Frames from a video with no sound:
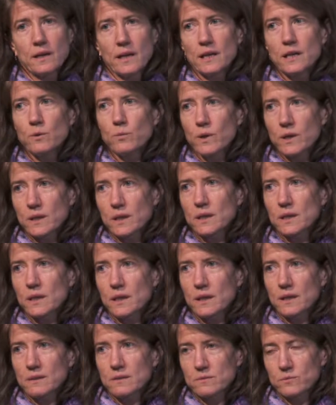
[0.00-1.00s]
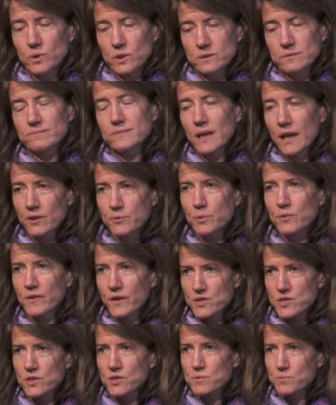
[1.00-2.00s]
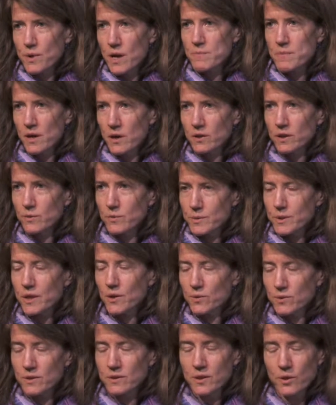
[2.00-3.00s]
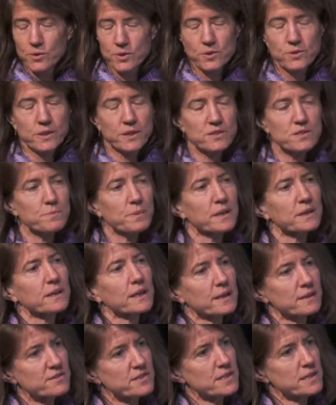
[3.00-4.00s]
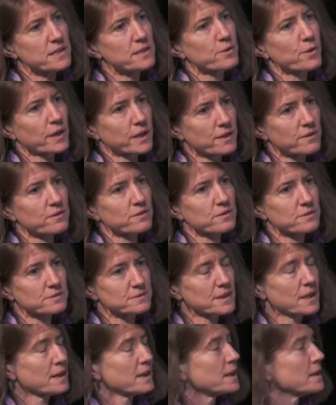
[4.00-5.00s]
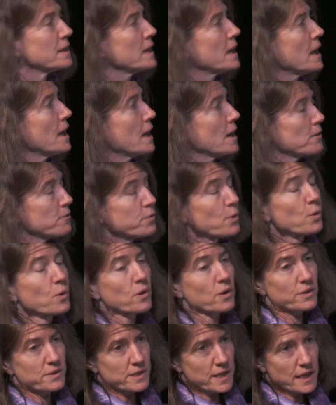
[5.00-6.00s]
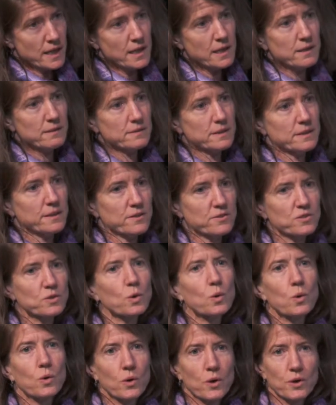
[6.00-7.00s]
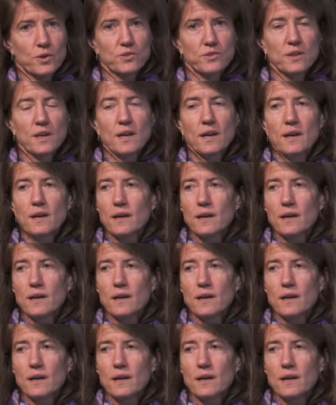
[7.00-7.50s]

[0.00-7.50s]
anyone can get, well, health professionals primarily would go do this, but get CE credits for taking this course.